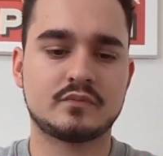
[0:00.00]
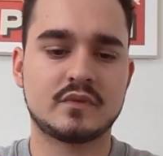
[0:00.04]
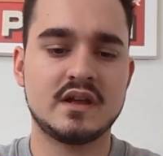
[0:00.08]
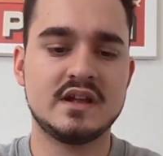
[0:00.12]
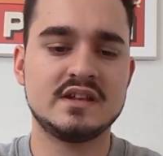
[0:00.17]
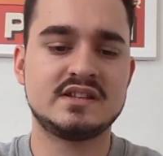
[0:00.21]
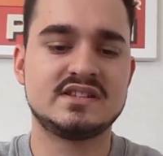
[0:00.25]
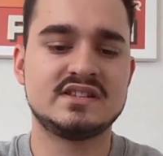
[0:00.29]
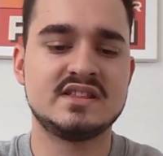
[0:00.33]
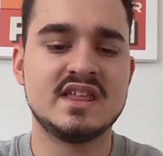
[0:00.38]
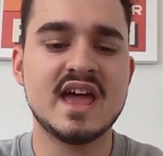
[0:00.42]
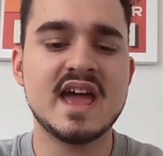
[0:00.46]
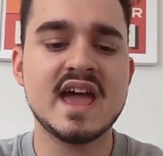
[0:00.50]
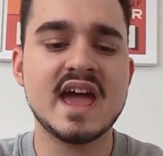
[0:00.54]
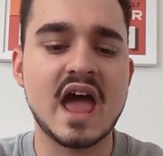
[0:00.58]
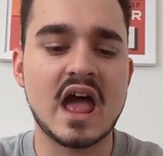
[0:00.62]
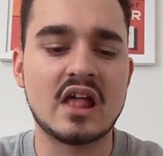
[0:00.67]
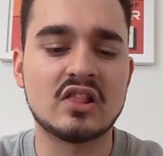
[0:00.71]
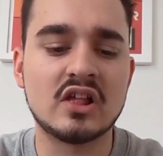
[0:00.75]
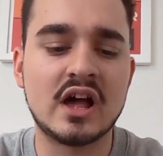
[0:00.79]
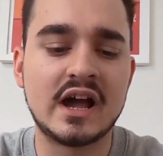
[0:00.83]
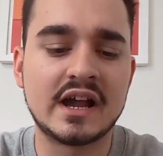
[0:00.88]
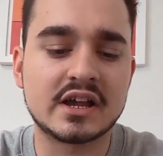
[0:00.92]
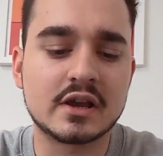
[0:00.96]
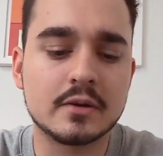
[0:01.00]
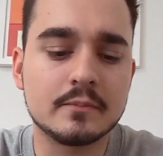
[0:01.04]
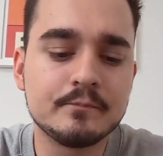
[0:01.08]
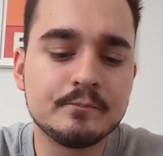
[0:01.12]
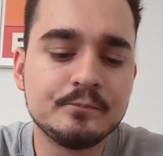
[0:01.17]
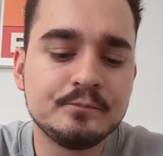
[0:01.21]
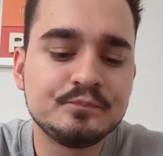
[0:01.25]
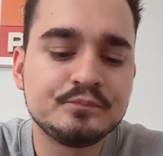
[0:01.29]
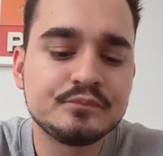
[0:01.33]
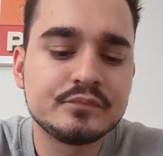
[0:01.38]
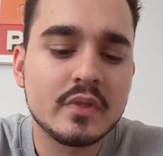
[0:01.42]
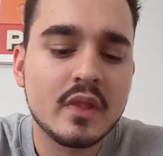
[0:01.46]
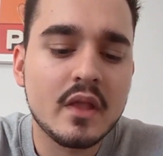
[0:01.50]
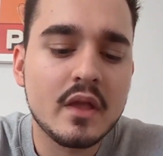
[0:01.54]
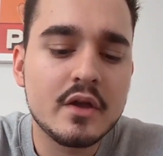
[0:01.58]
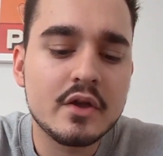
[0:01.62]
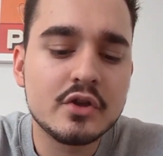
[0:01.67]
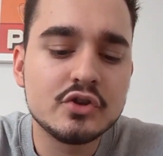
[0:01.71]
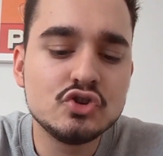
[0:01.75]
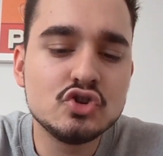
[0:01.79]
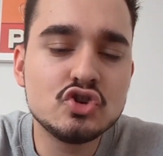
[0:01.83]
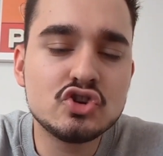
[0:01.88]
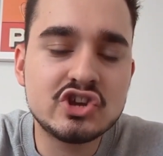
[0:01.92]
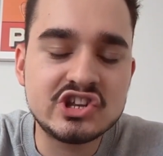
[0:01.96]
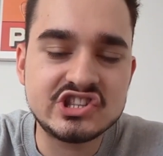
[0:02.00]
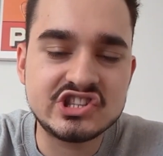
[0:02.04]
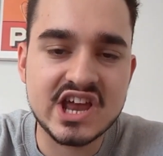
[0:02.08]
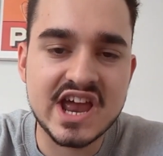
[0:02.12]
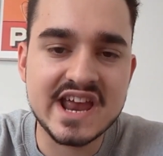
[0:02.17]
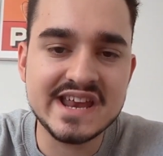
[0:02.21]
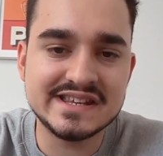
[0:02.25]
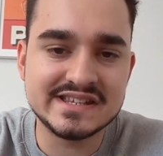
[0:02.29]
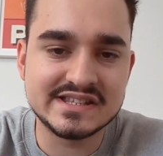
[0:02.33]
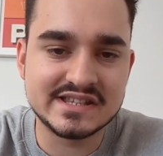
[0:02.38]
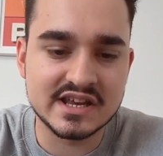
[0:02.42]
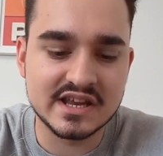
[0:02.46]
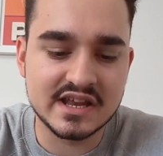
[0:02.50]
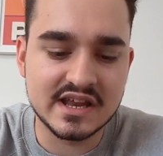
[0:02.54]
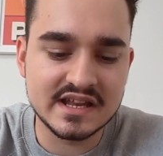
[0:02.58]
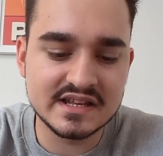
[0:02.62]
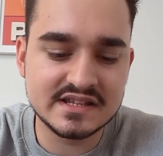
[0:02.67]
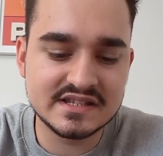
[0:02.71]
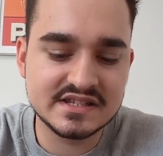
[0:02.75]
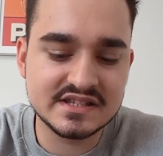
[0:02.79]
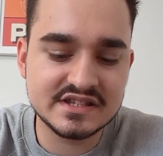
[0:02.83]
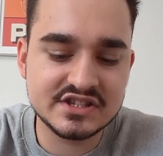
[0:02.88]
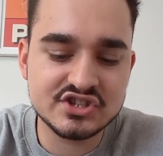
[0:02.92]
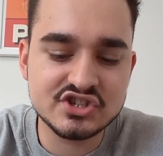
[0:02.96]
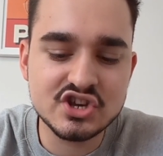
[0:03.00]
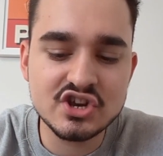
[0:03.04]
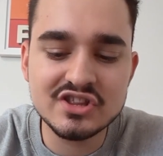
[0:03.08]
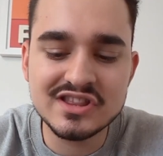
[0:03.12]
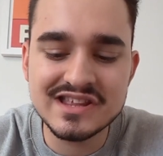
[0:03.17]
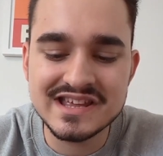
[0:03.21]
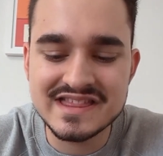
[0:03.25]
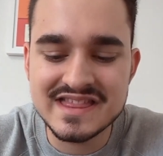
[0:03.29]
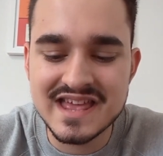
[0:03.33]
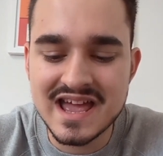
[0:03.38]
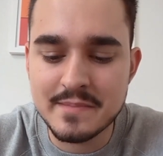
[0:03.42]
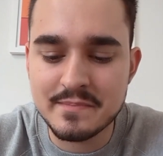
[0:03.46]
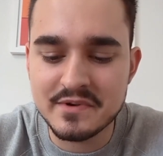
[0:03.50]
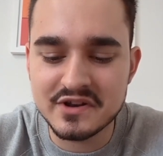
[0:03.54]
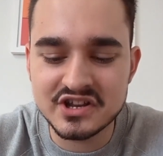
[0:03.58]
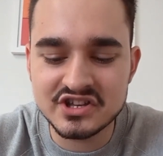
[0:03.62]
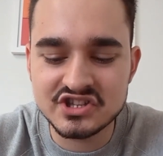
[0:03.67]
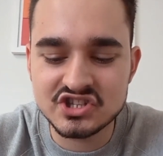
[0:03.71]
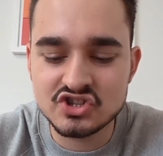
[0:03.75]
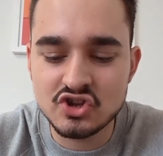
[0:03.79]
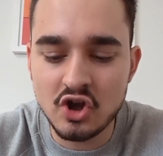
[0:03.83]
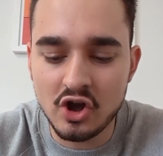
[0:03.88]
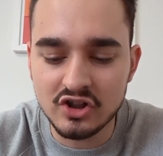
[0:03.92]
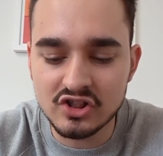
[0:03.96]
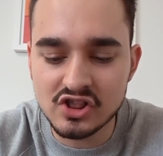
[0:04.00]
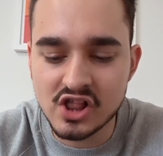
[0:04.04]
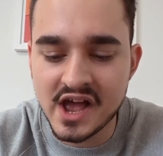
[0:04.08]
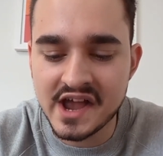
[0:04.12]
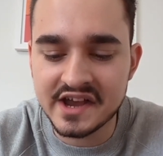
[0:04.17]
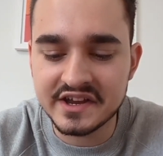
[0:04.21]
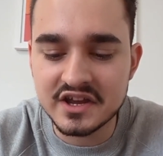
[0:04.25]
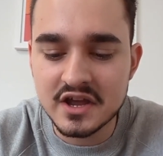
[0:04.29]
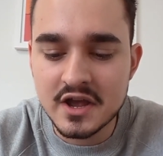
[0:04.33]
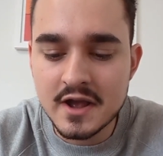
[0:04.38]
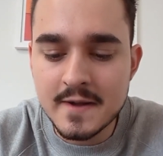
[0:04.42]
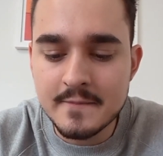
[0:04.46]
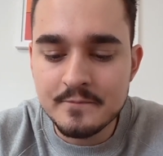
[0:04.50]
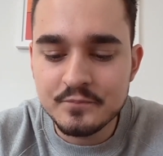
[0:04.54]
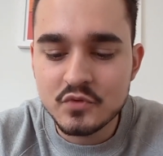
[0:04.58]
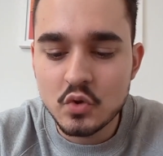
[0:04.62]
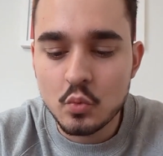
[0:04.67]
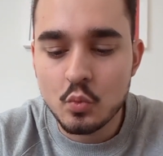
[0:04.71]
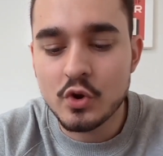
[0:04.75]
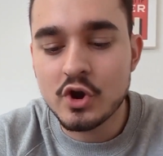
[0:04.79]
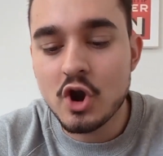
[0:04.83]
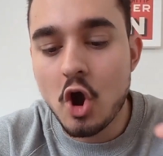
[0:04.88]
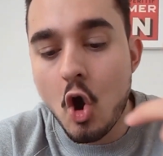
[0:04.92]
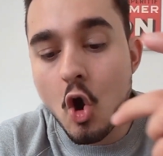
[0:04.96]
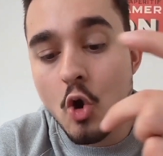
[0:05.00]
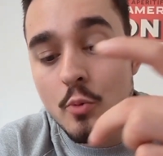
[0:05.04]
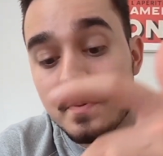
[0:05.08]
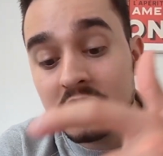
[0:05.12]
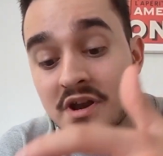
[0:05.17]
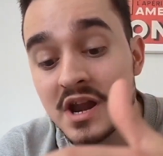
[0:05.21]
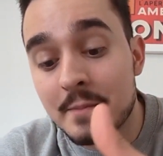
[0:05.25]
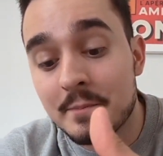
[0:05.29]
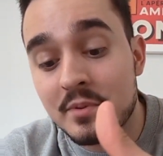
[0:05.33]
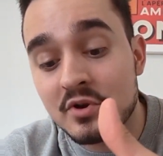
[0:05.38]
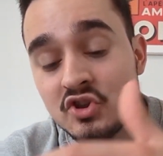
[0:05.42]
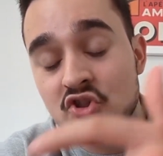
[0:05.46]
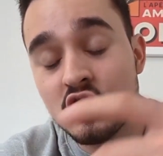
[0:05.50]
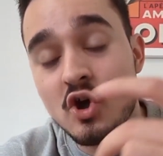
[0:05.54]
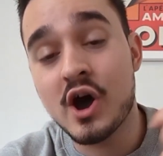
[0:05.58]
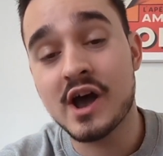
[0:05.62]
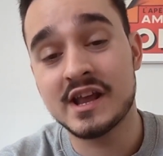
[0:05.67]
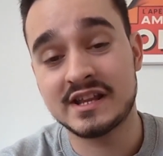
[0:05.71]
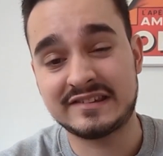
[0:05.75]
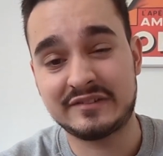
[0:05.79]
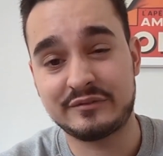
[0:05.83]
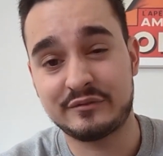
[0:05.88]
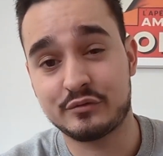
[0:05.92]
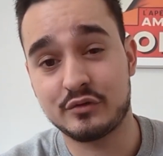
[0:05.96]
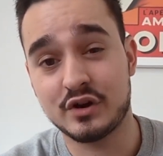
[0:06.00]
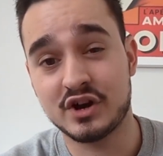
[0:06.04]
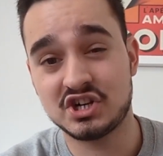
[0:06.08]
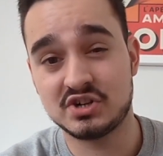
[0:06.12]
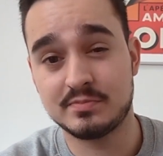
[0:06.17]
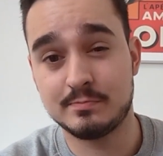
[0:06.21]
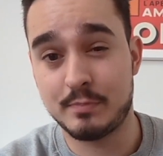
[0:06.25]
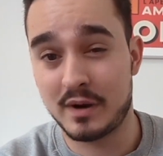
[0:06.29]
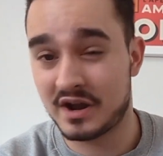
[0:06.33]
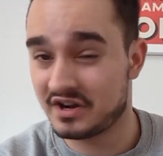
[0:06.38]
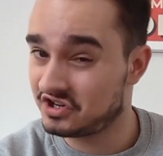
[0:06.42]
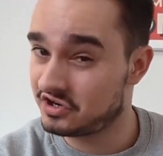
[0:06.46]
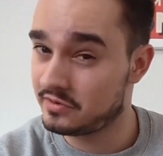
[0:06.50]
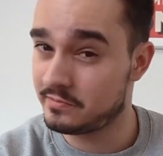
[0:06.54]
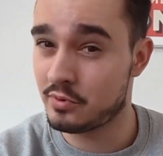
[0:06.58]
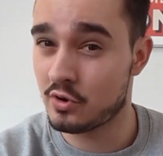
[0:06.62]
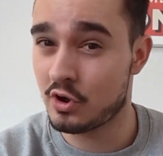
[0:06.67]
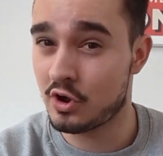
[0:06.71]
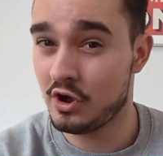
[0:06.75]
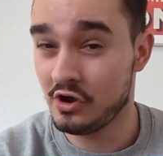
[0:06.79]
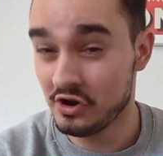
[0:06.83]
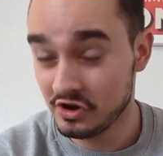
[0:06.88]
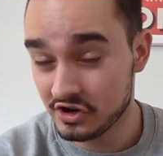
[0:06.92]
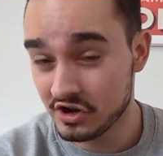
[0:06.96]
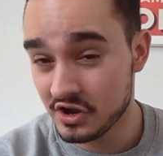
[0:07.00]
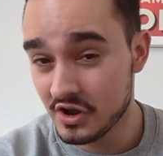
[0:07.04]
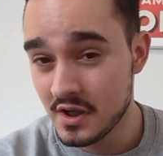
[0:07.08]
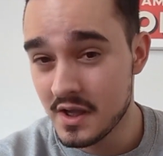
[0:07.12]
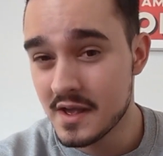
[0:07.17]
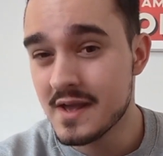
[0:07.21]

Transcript: it's there. Like, you can taste it. It's certainly there, but it's not like when I open up a nice fresh Bundaberg.